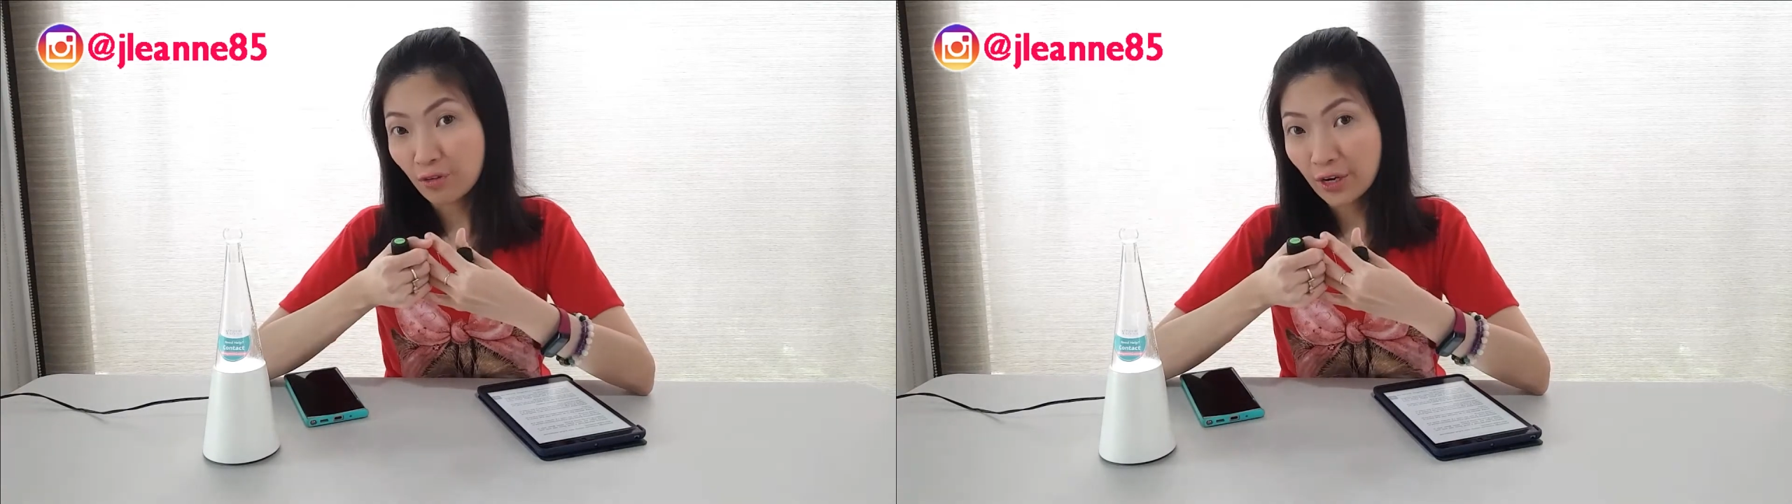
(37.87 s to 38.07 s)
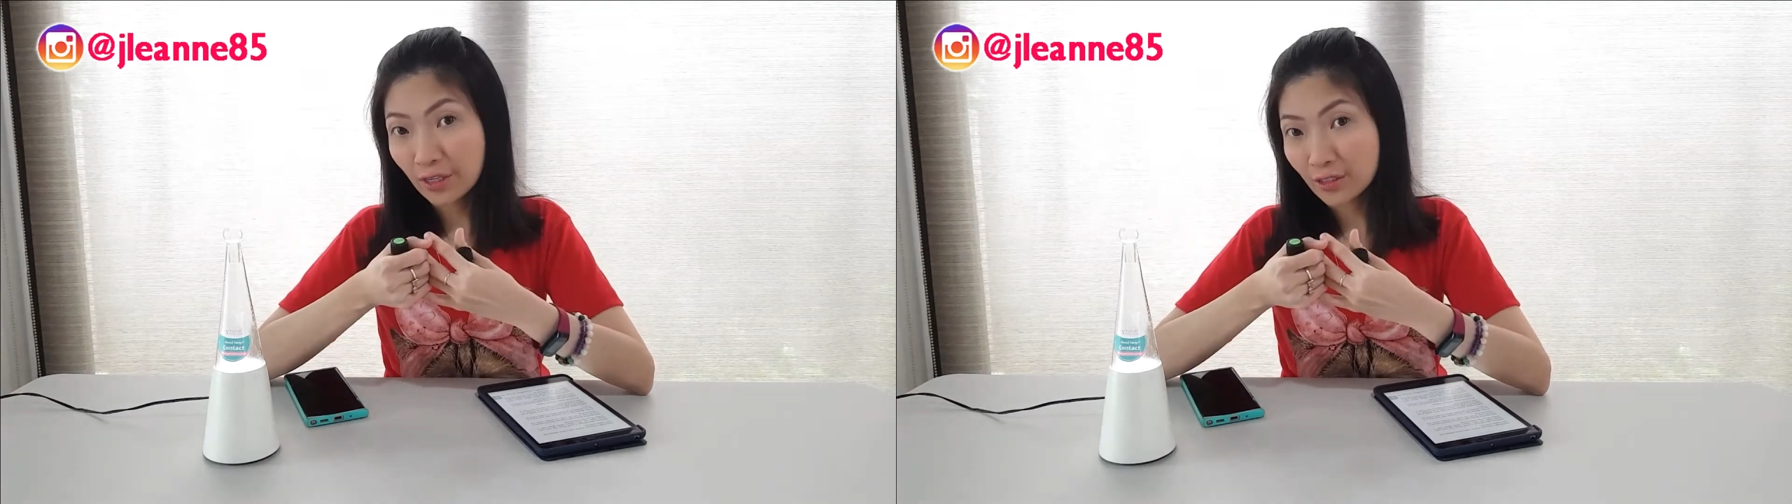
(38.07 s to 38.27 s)

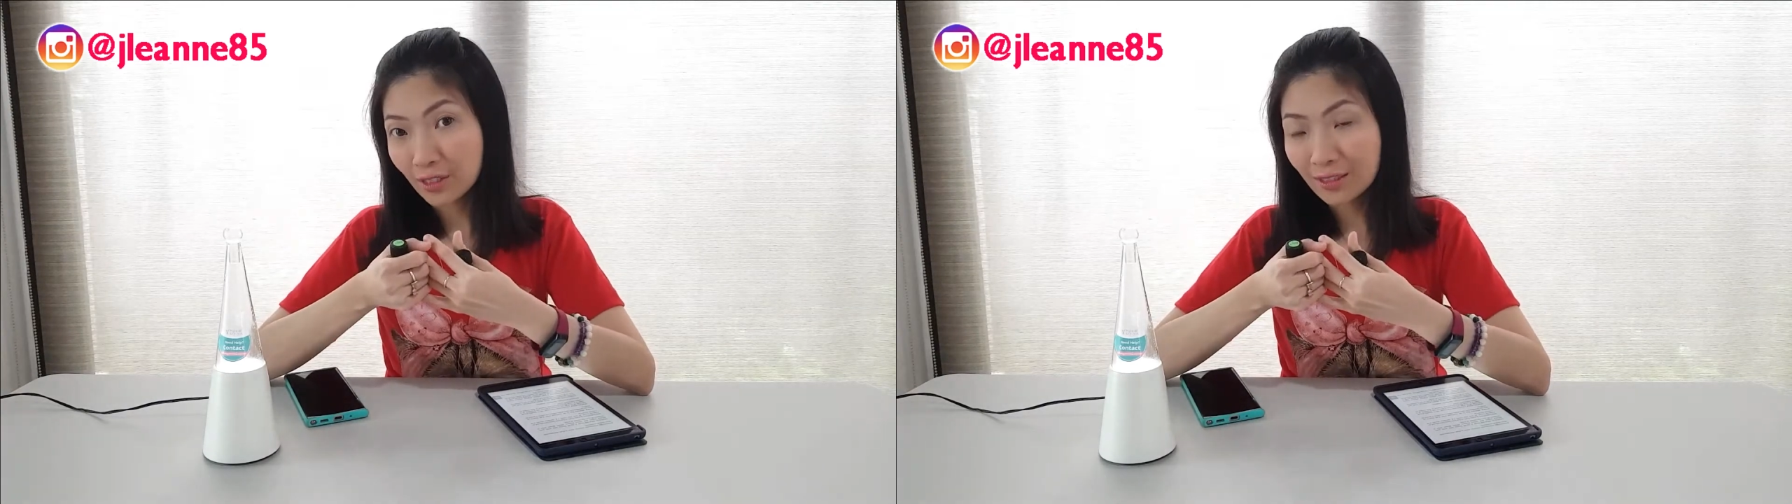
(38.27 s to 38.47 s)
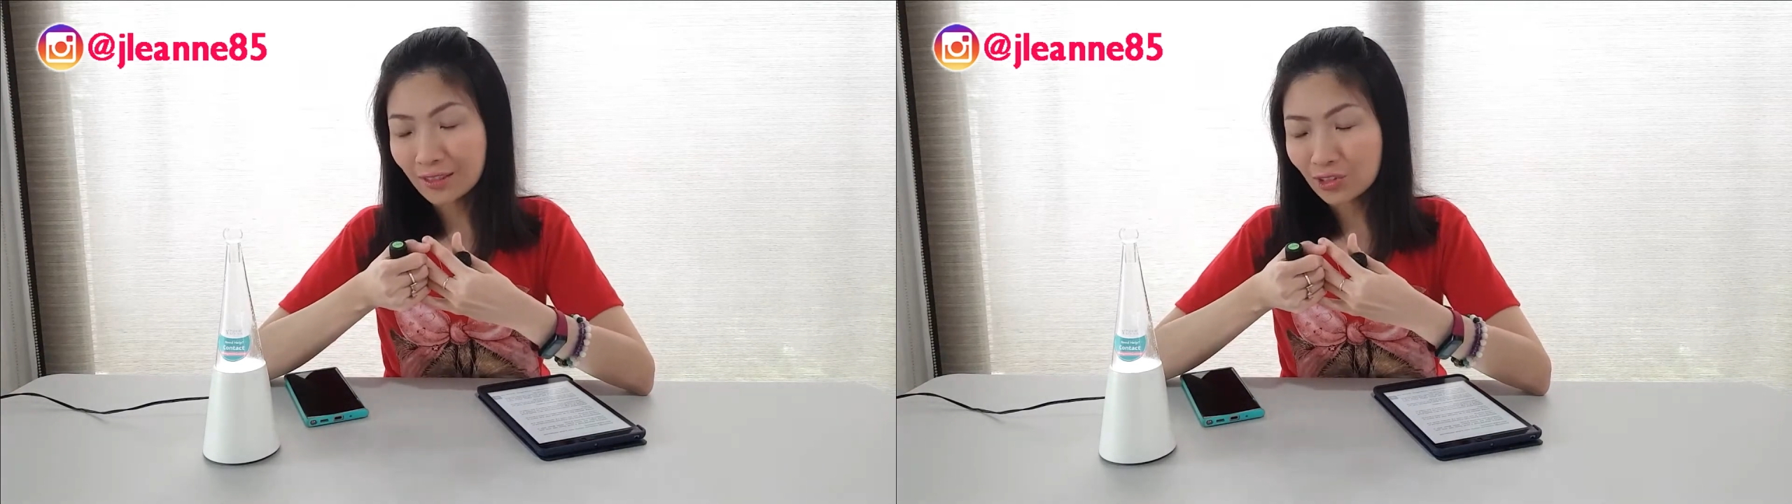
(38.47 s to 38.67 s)
fragrance
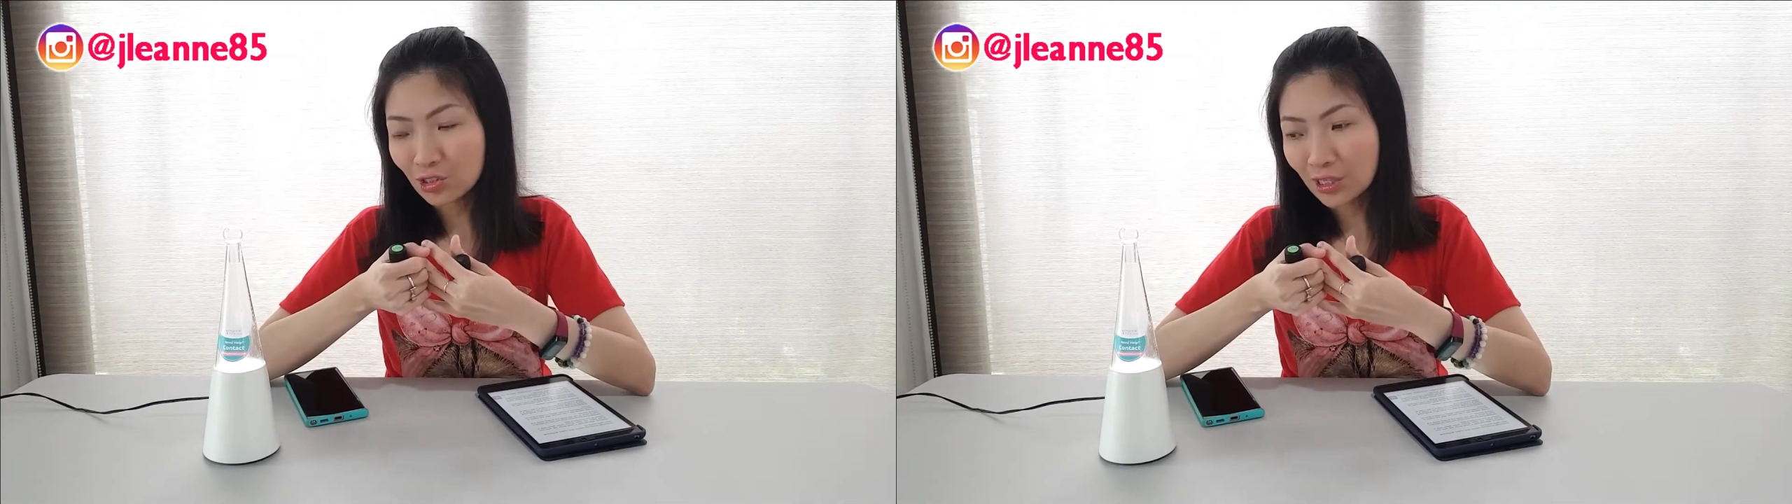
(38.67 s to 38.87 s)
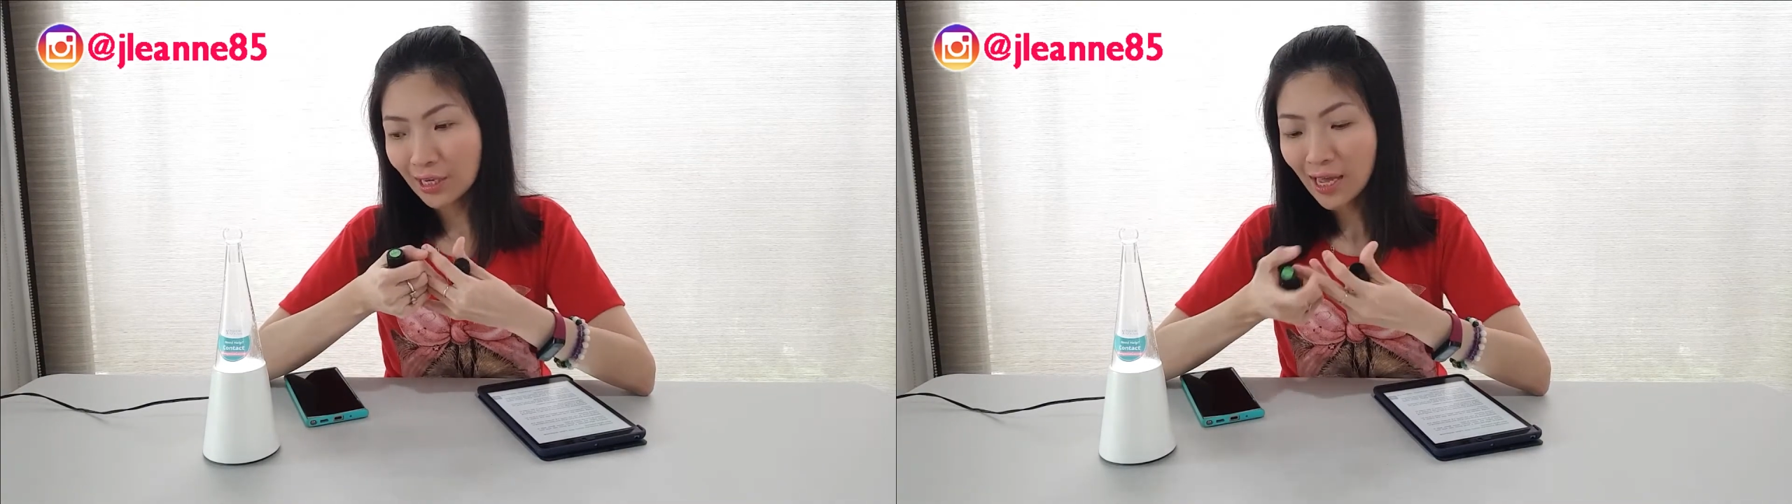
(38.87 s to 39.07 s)

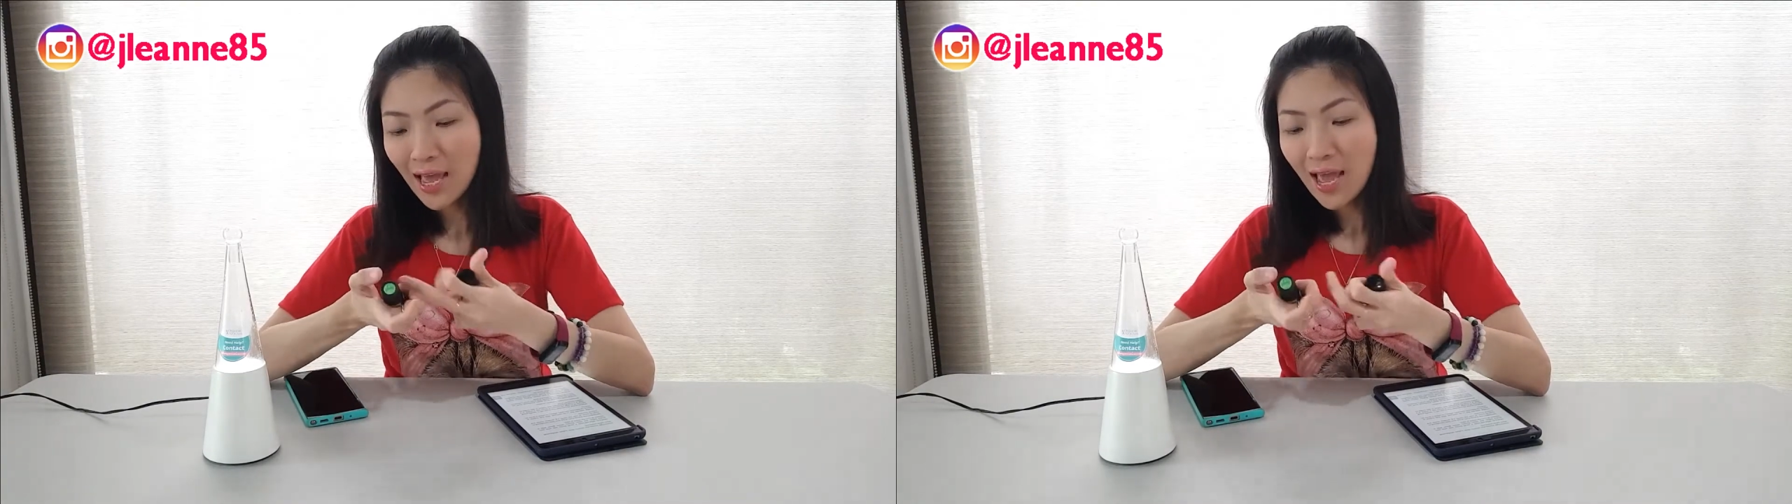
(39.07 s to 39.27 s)
industry.